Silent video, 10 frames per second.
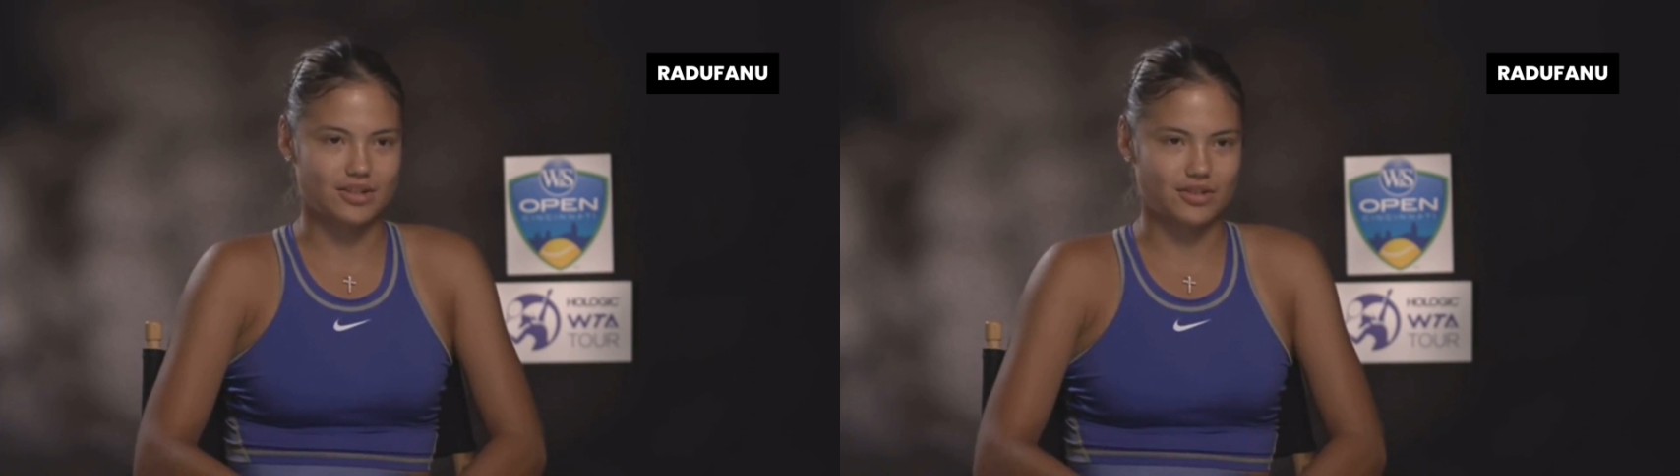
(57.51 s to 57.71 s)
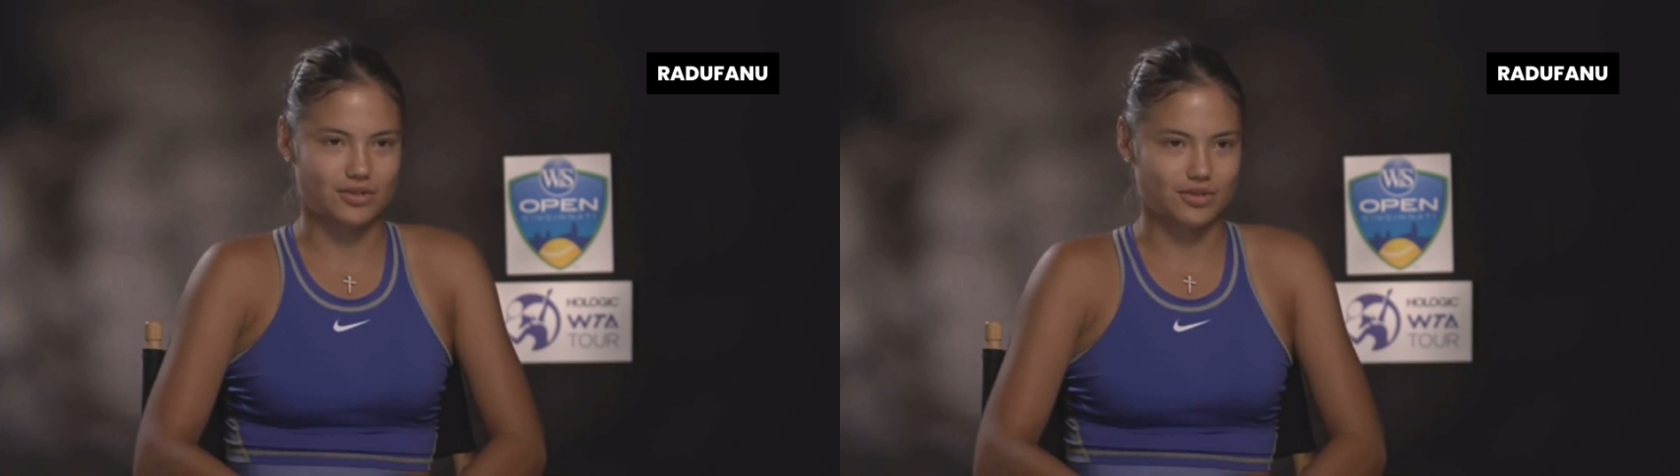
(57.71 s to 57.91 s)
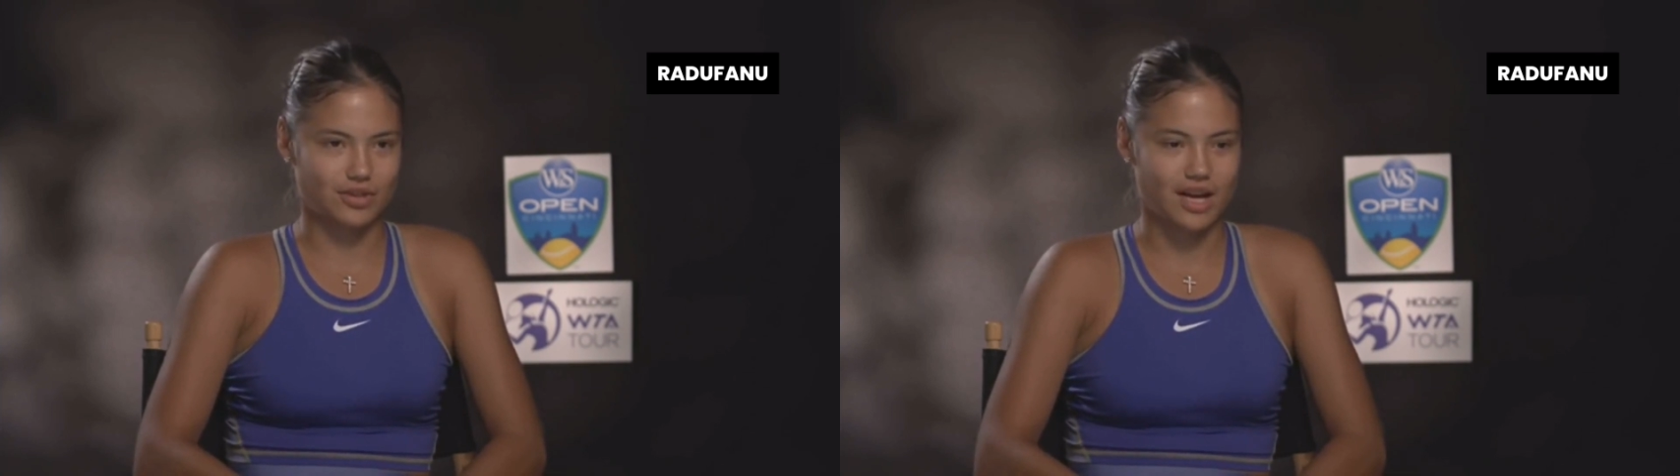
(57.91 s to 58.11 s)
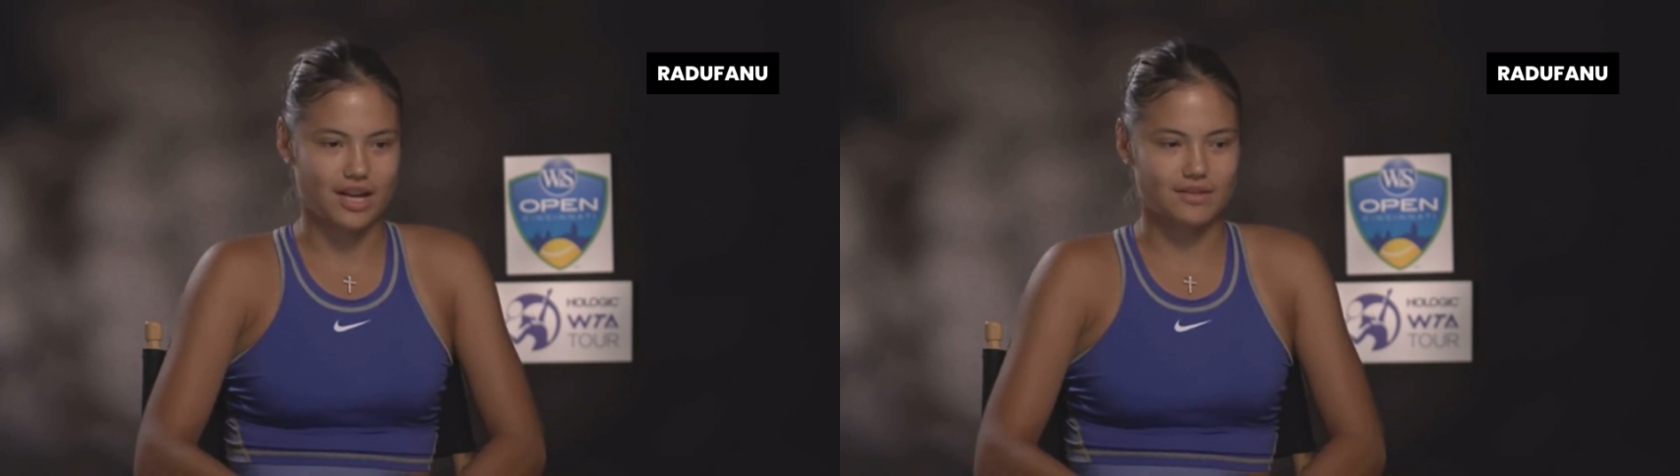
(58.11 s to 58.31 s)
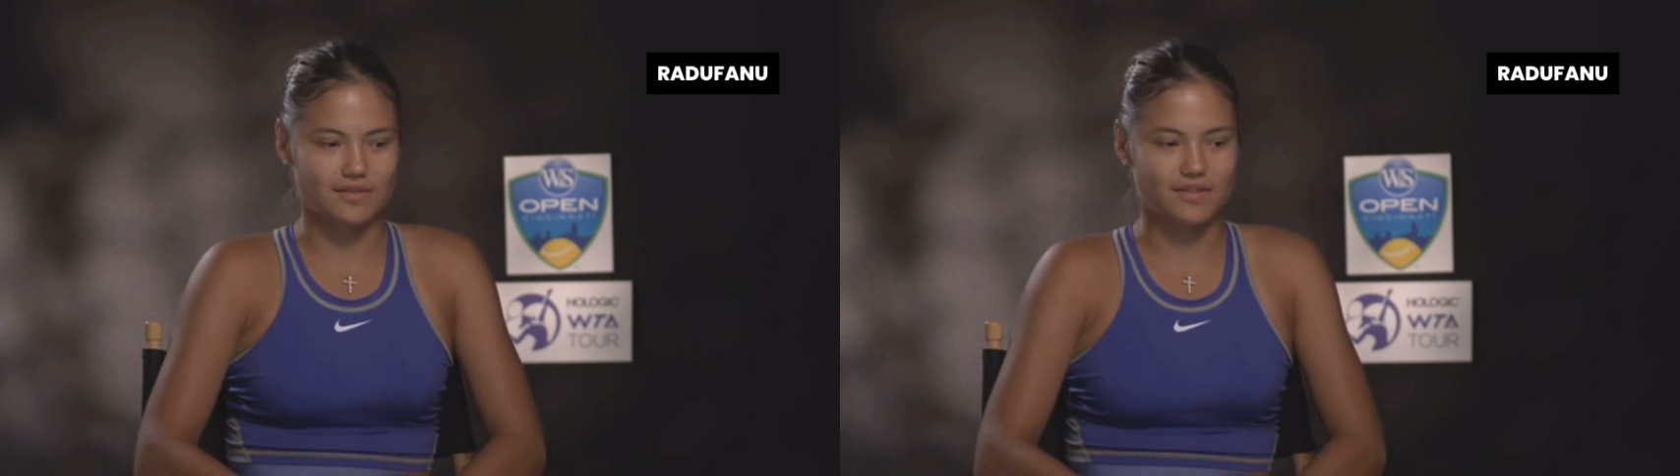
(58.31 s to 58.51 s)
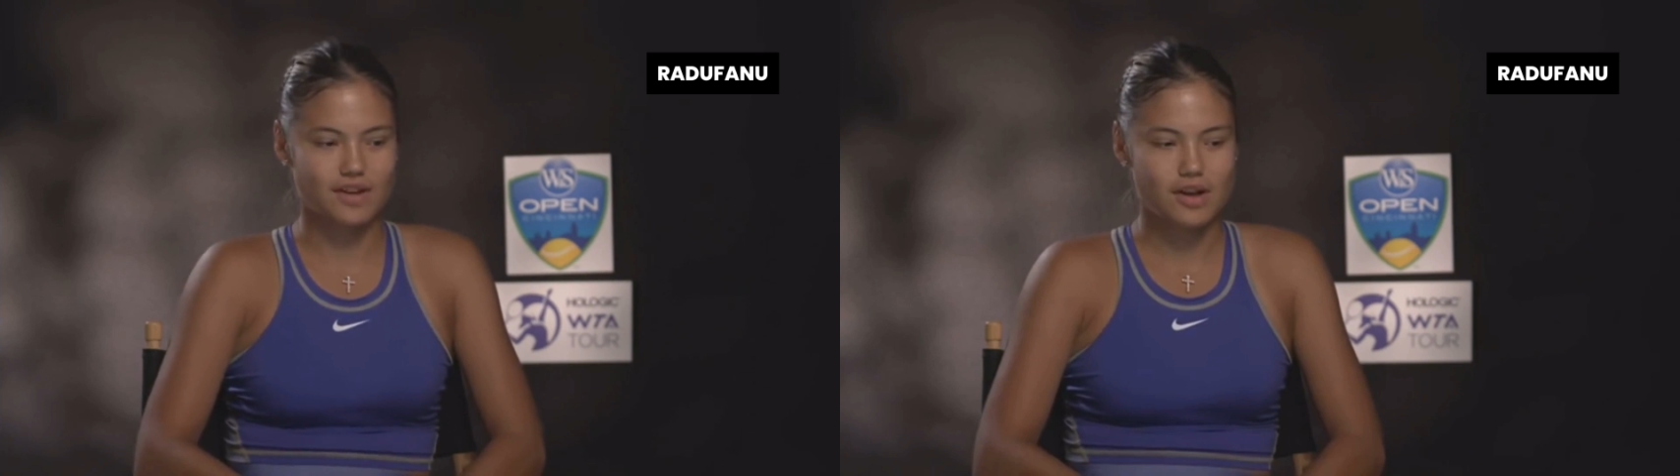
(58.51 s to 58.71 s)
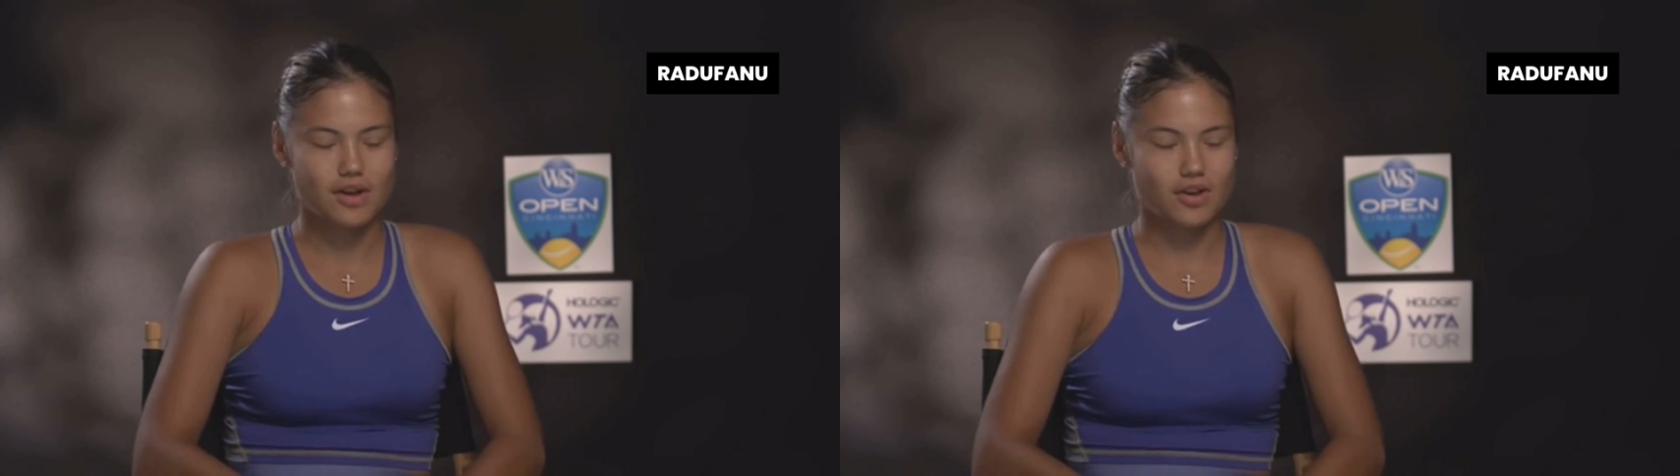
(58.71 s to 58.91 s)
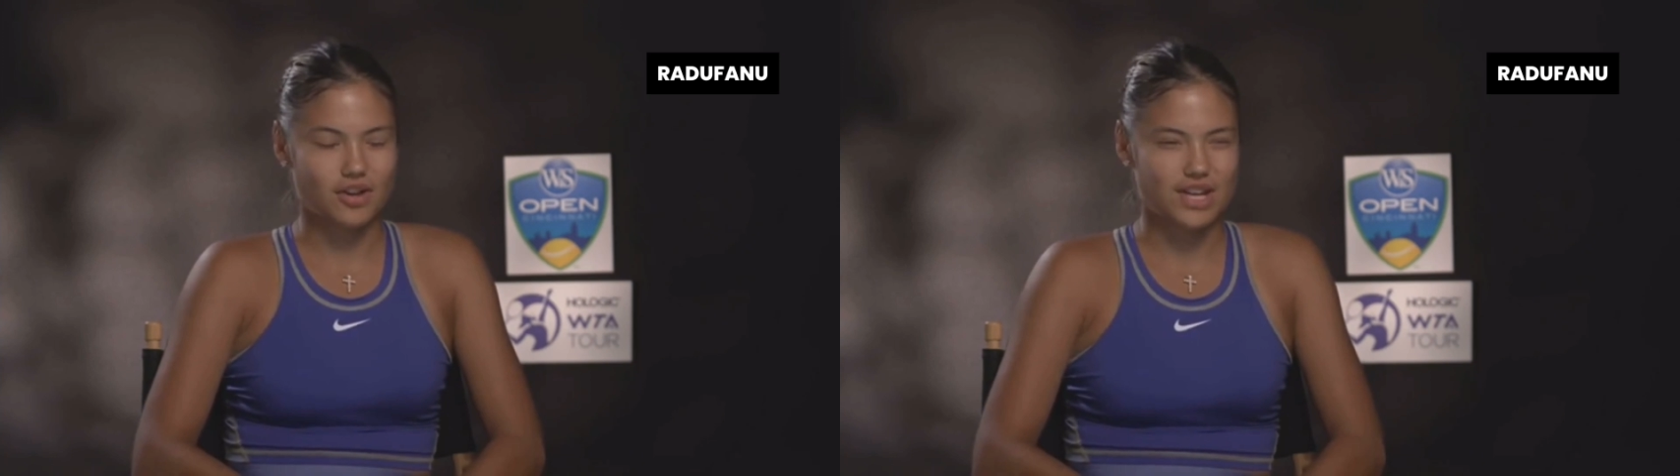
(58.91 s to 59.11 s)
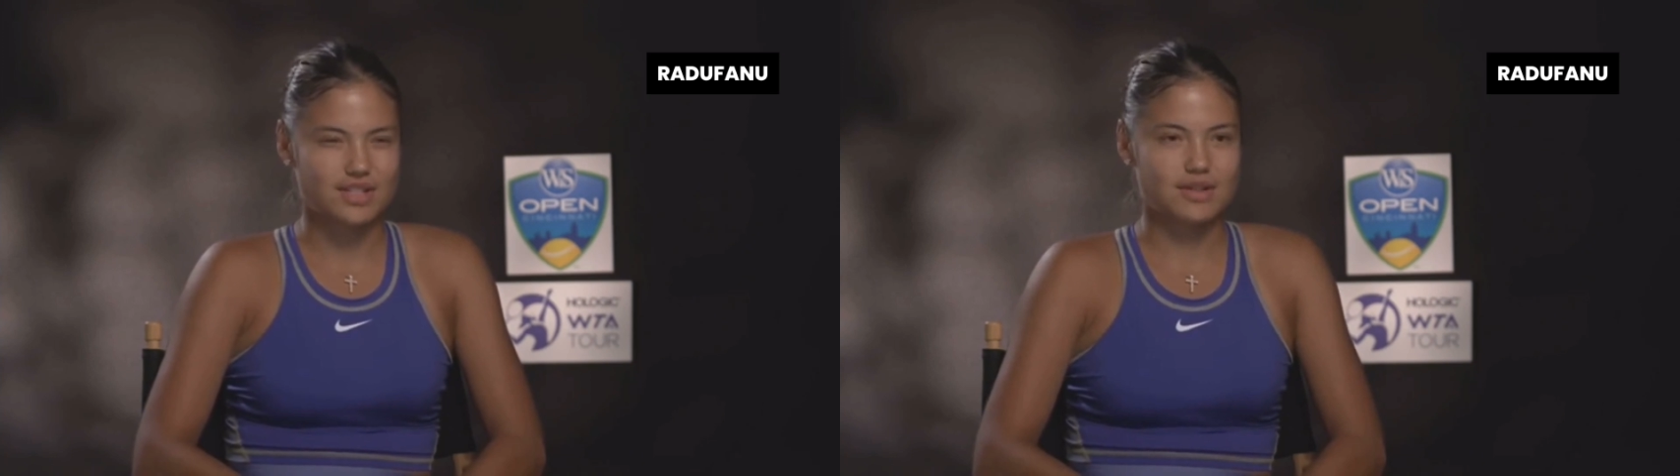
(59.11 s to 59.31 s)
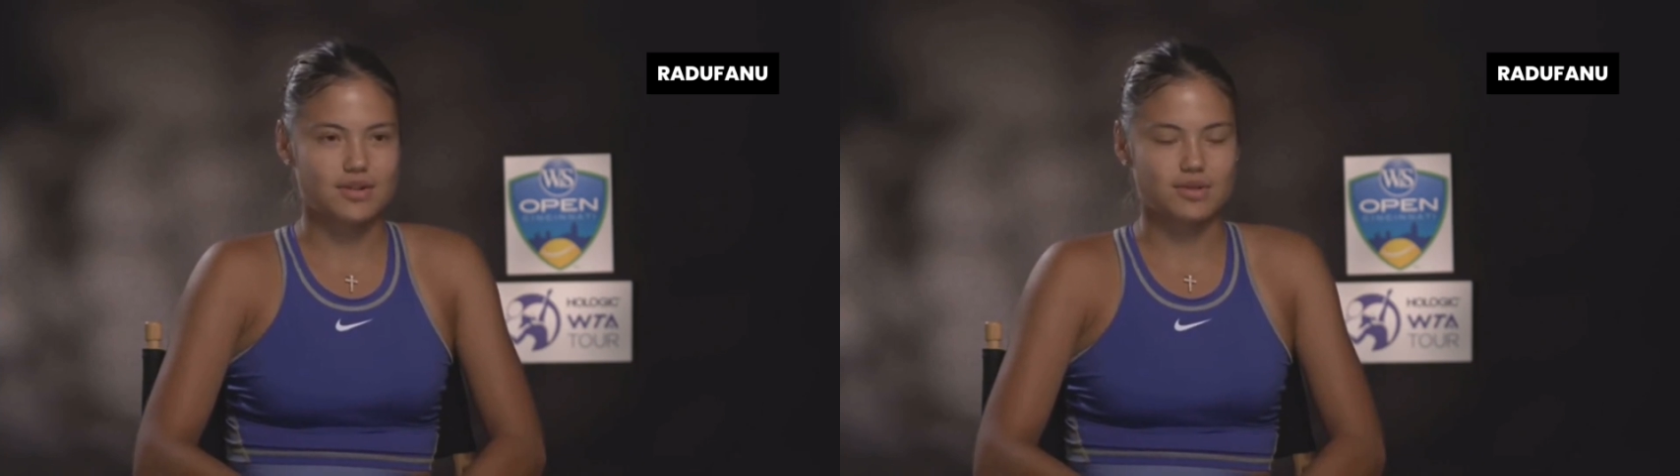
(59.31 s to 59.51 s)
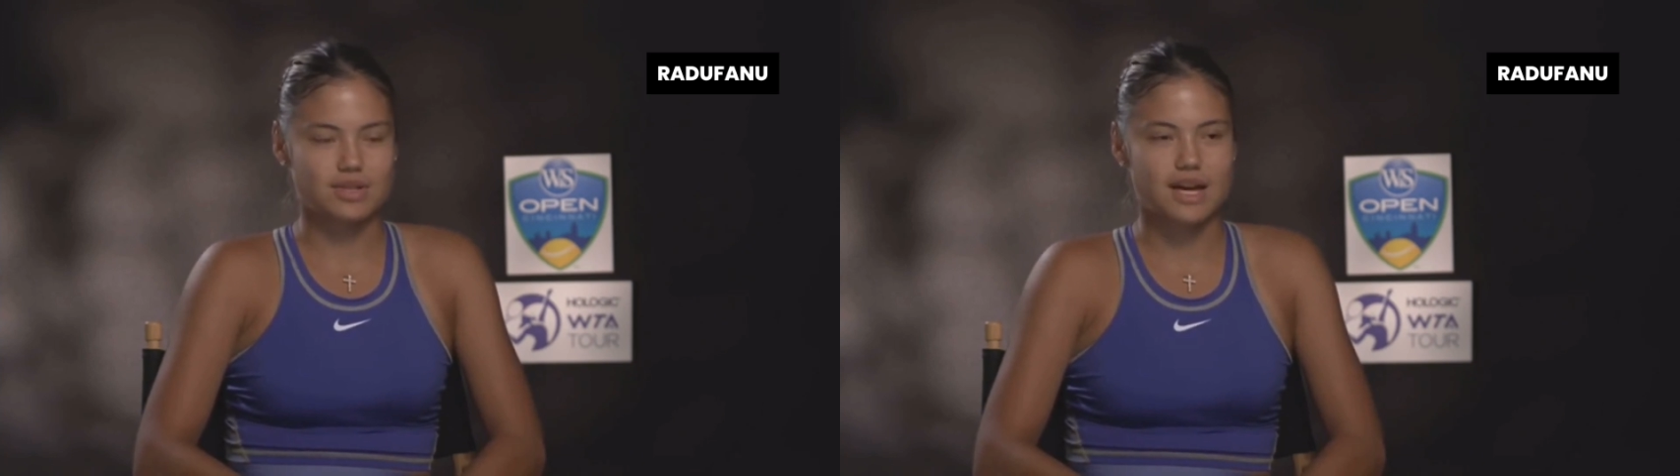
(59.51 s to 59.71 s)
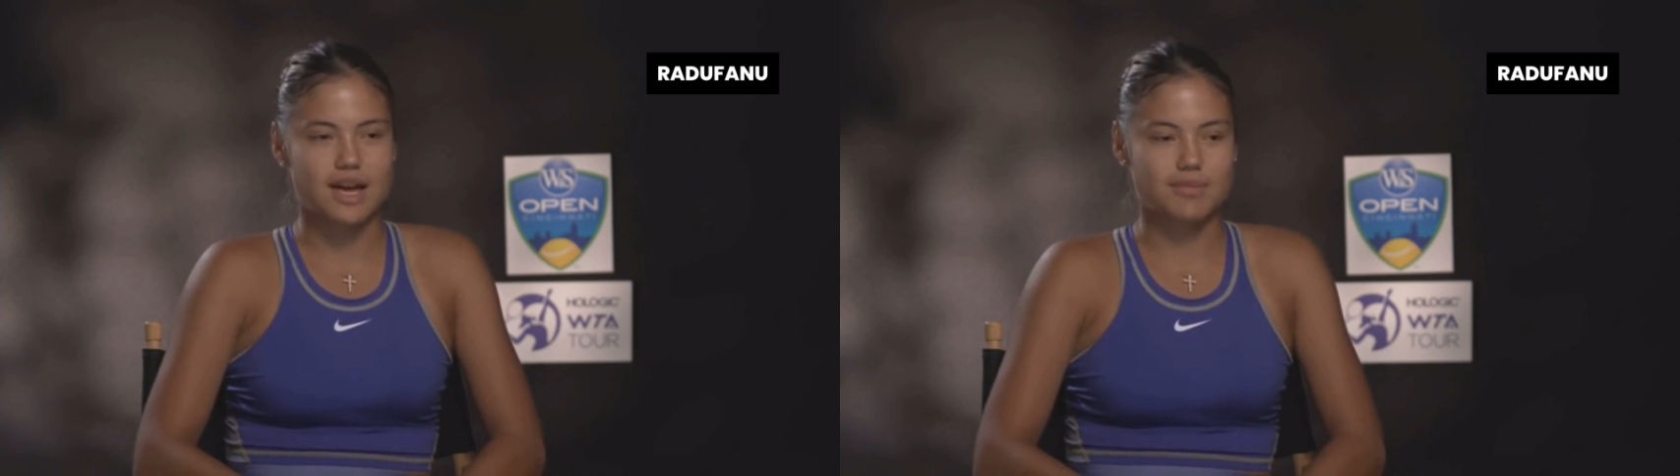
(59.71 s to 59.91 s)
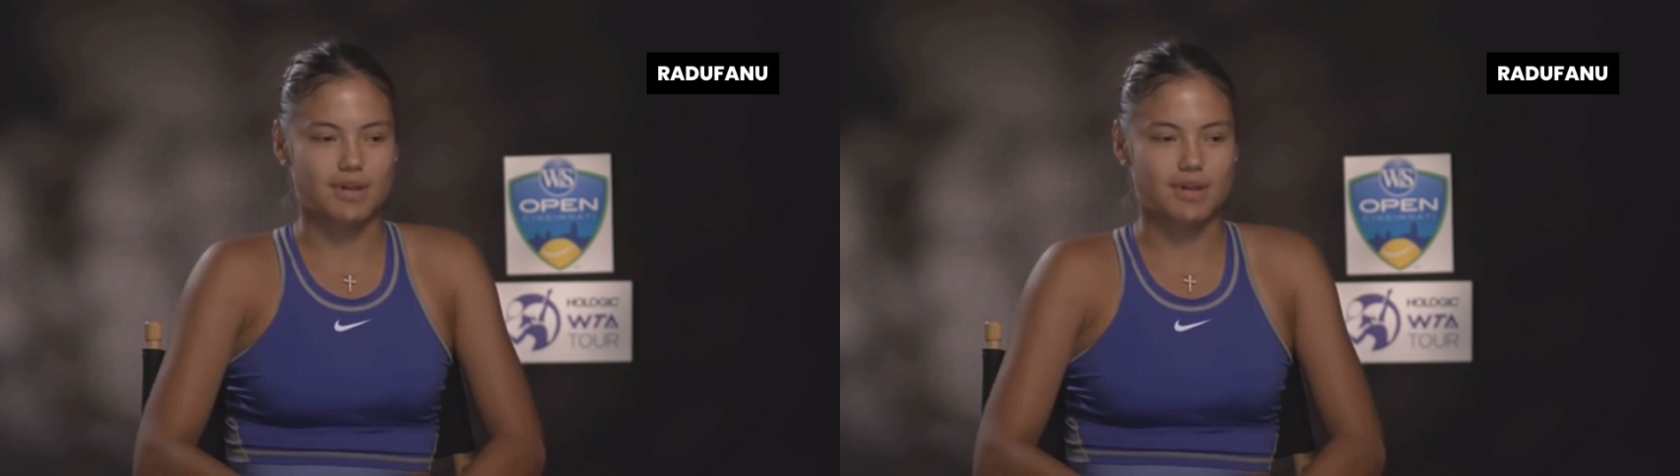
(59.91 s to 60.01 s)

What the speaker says: You're kind of on edge the whole time.